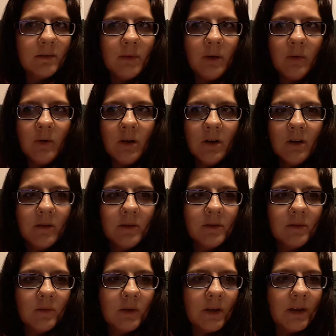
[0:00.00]
a bit while I was
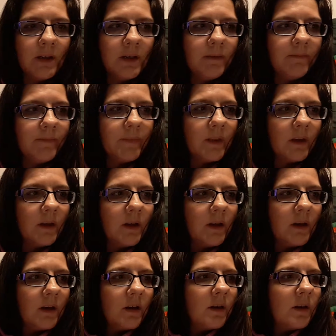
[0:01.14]
away.
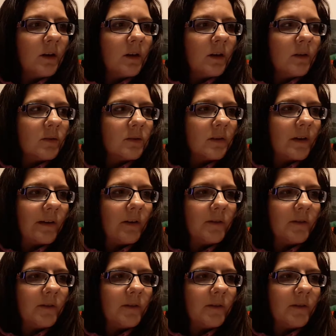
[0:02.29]
Start